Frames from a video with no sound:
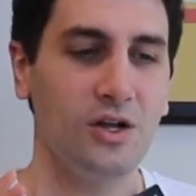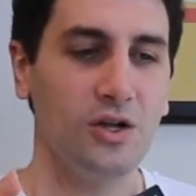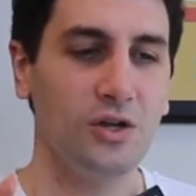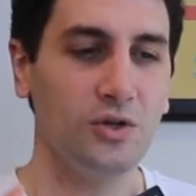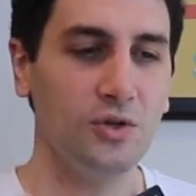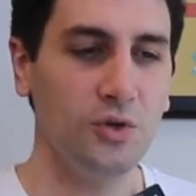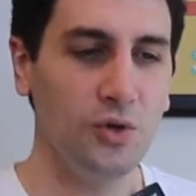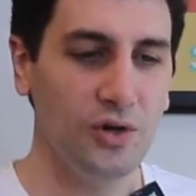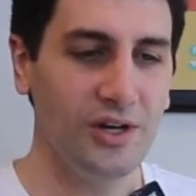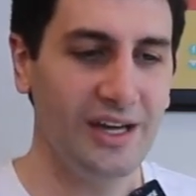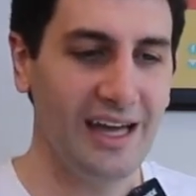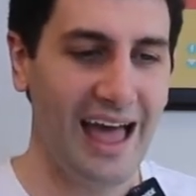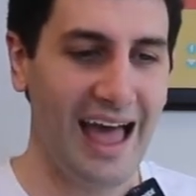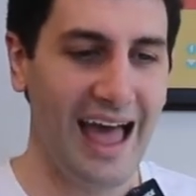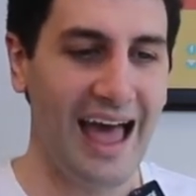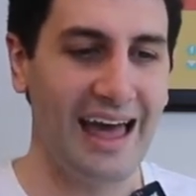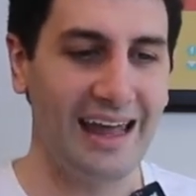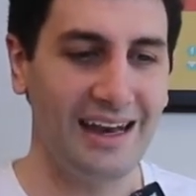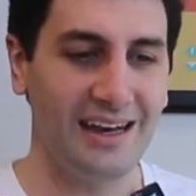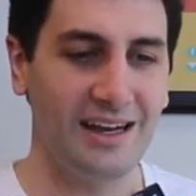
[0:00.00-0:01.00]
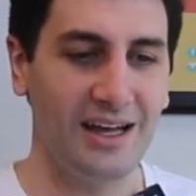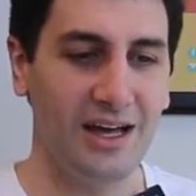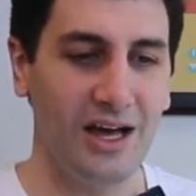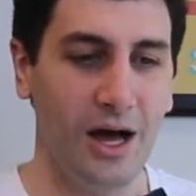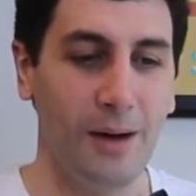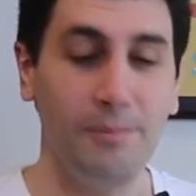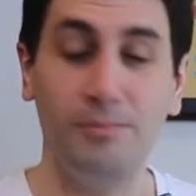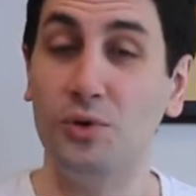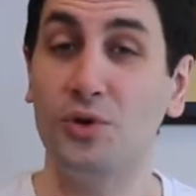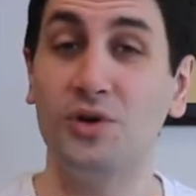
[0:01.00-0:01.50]
Look at
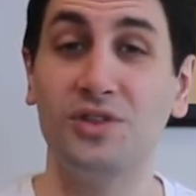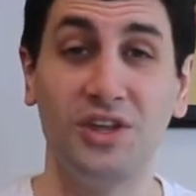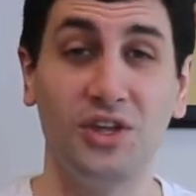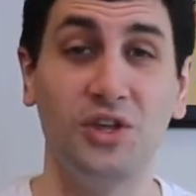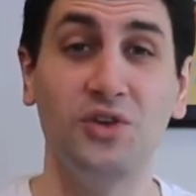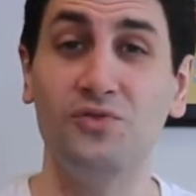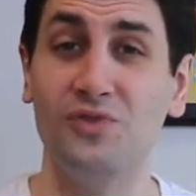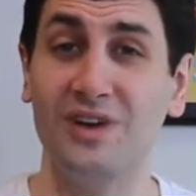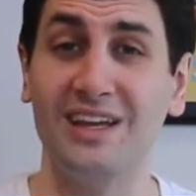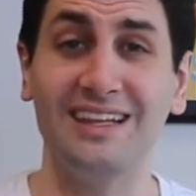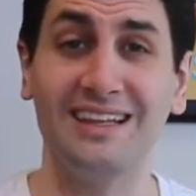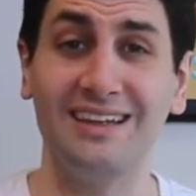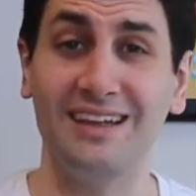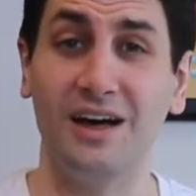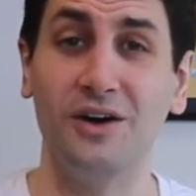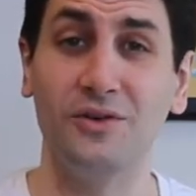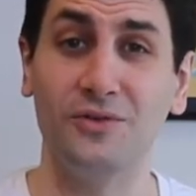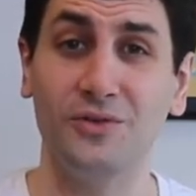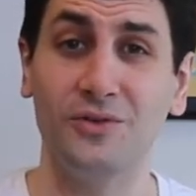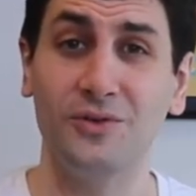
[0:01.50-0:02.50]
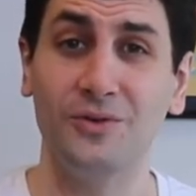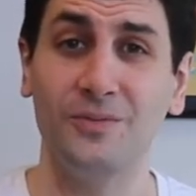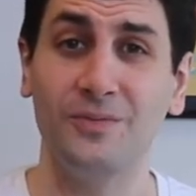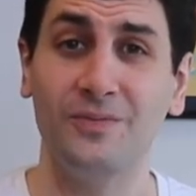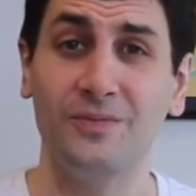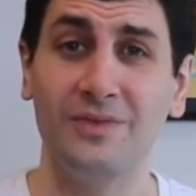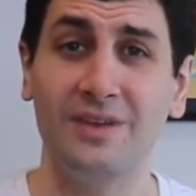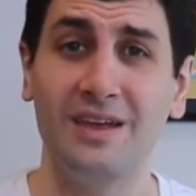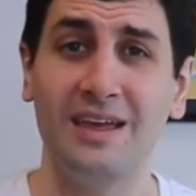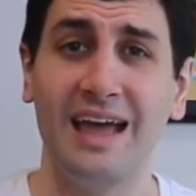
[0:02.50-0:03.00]
a book that you really love
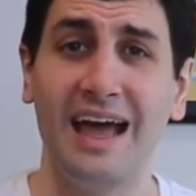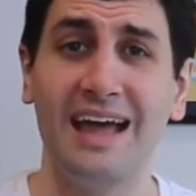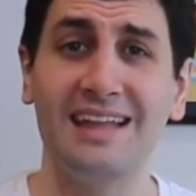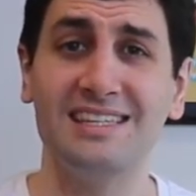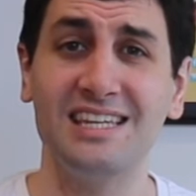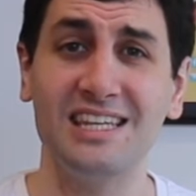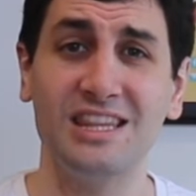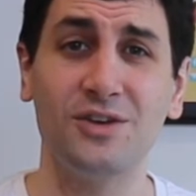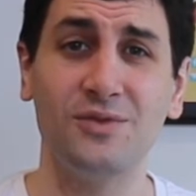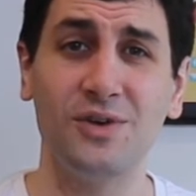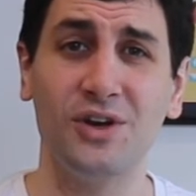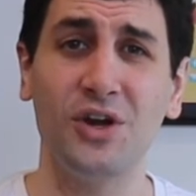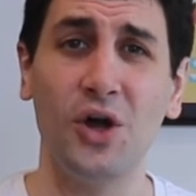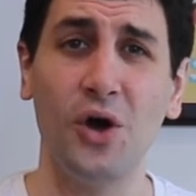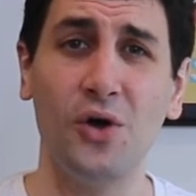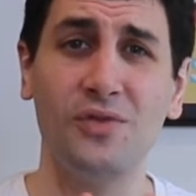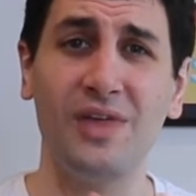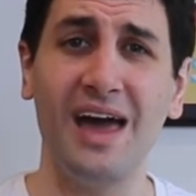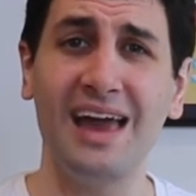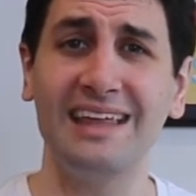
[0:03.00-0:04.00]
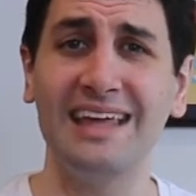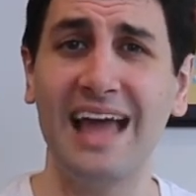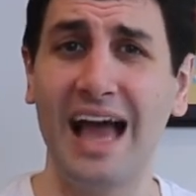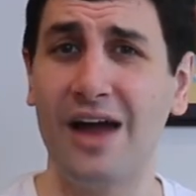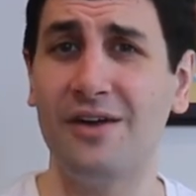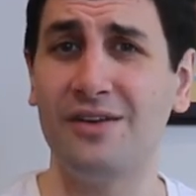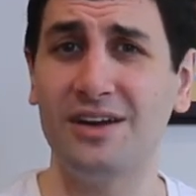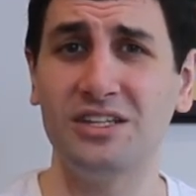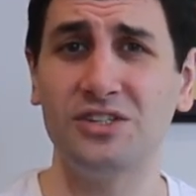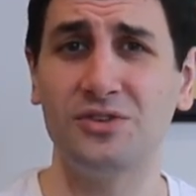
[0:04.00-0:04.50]
and sit there and go, that
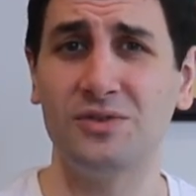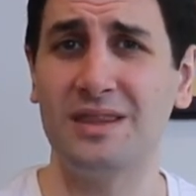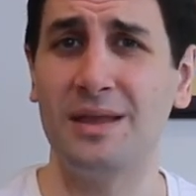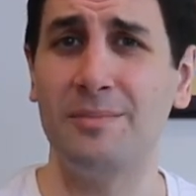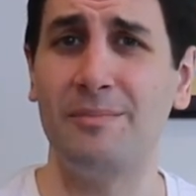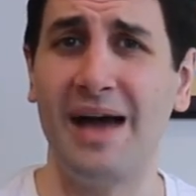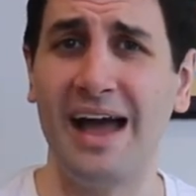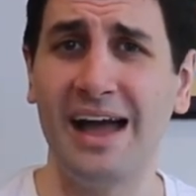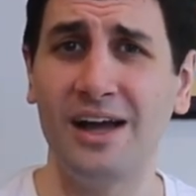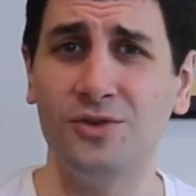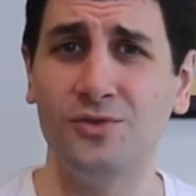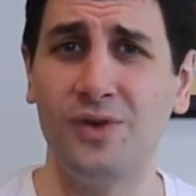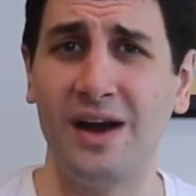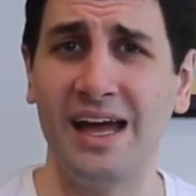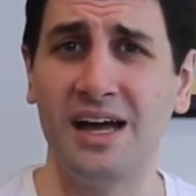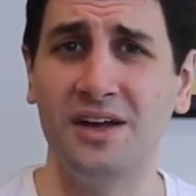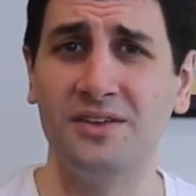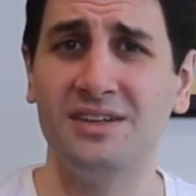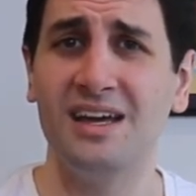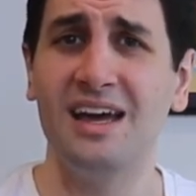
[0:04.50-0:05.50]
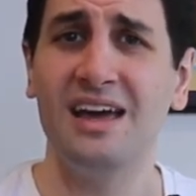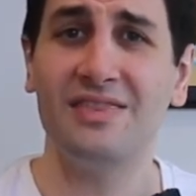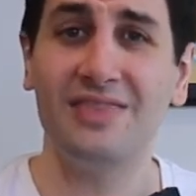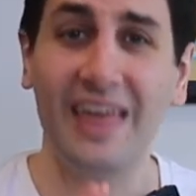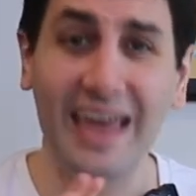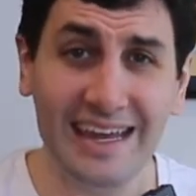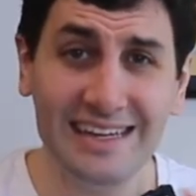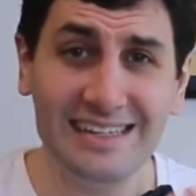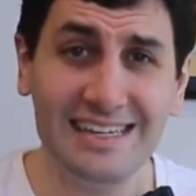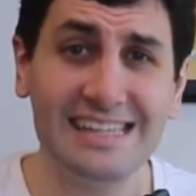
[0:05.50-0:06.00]
character in the background,
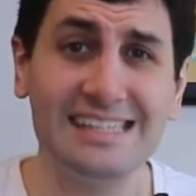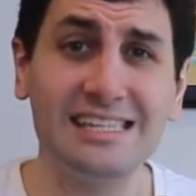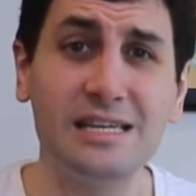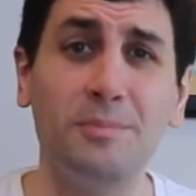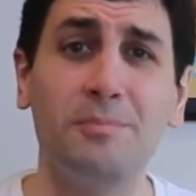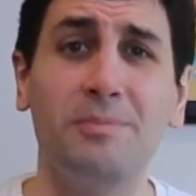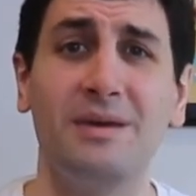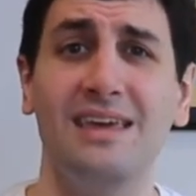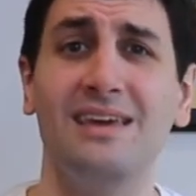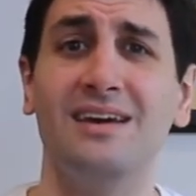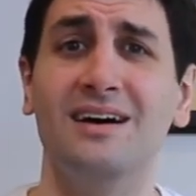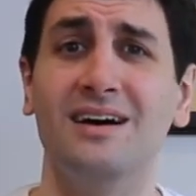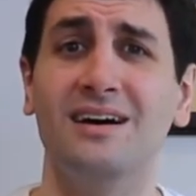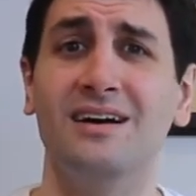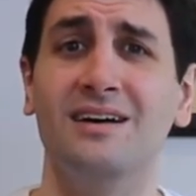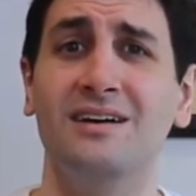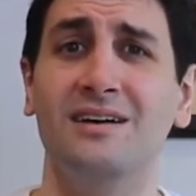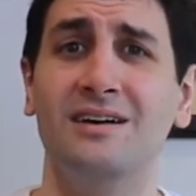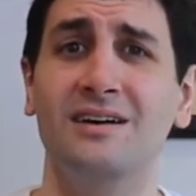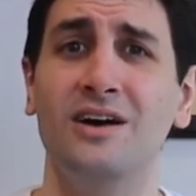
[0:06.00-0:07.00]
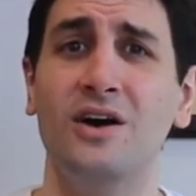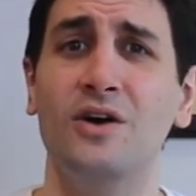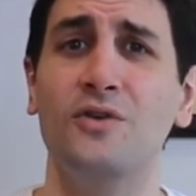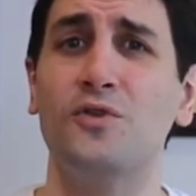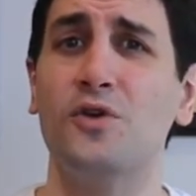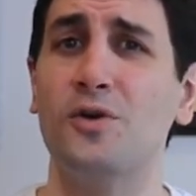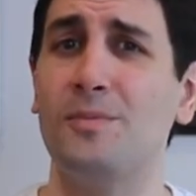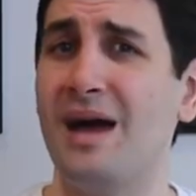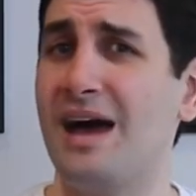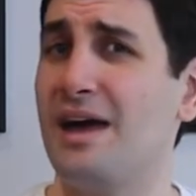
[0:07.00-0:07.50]
they disappear
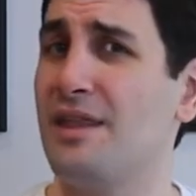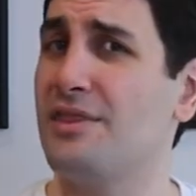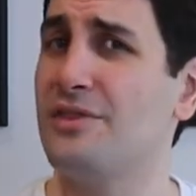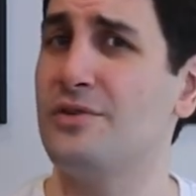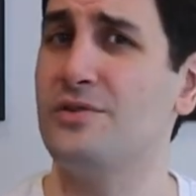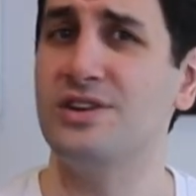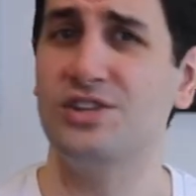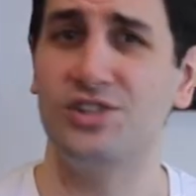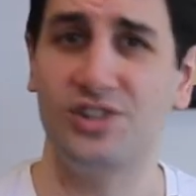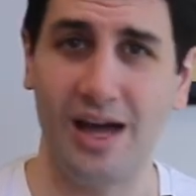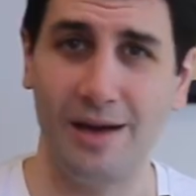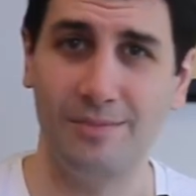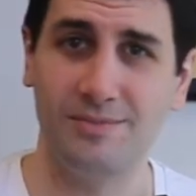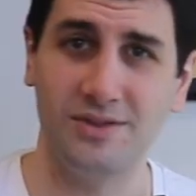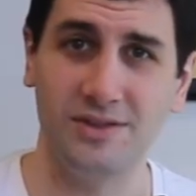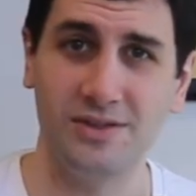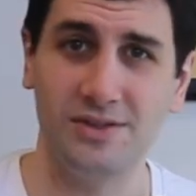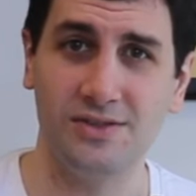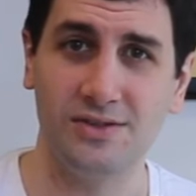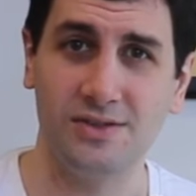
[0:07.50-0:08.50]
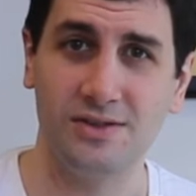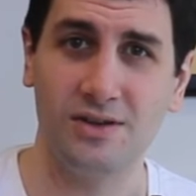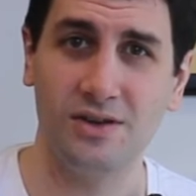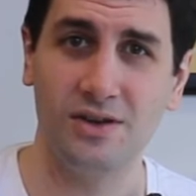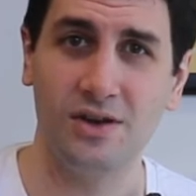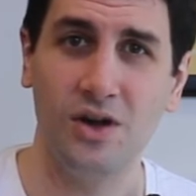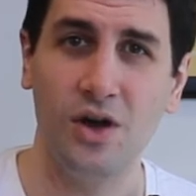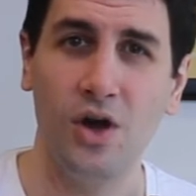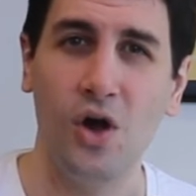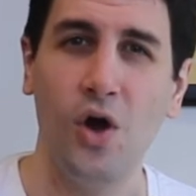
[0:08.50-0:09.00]
for about three chapters.
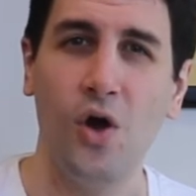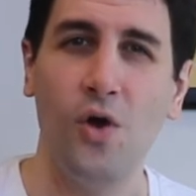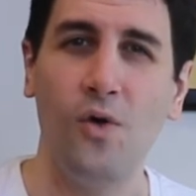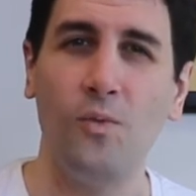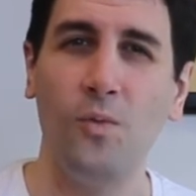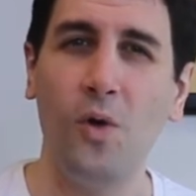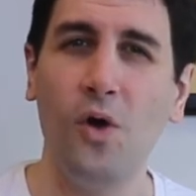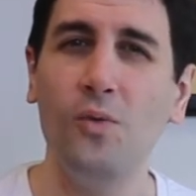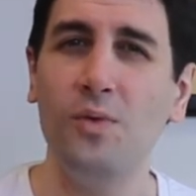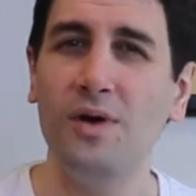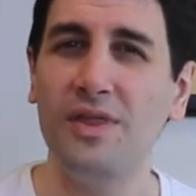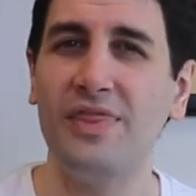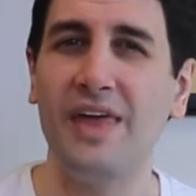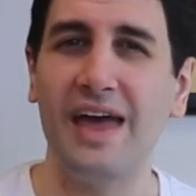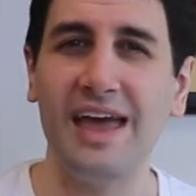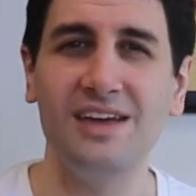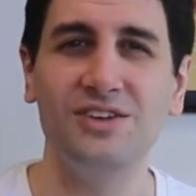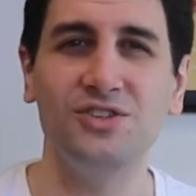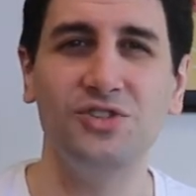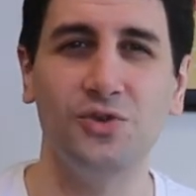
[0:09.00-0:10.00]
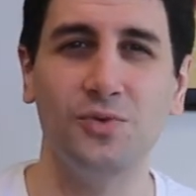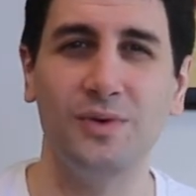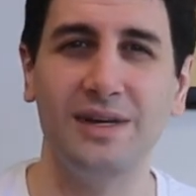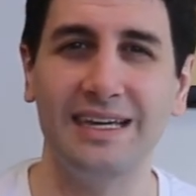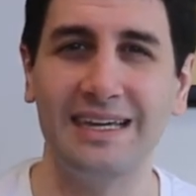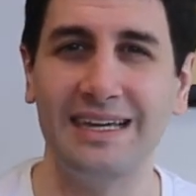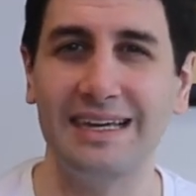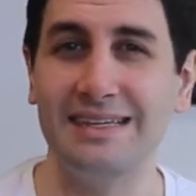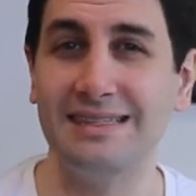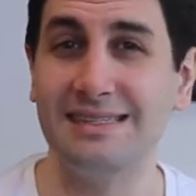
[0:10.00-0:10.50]
What were they
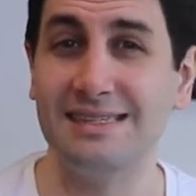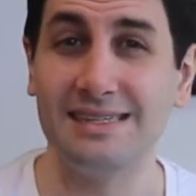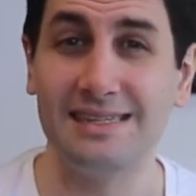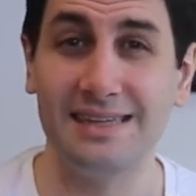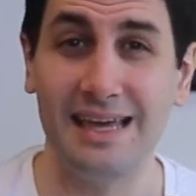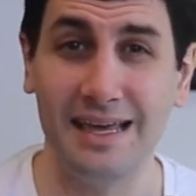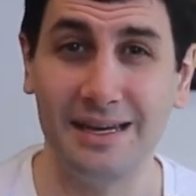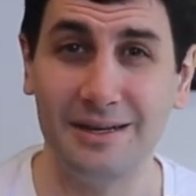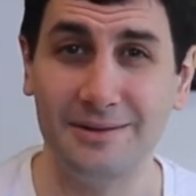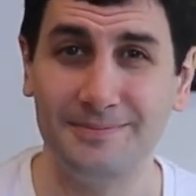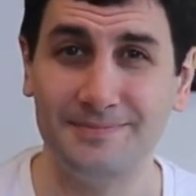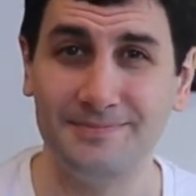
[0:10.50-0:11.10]
doing instead?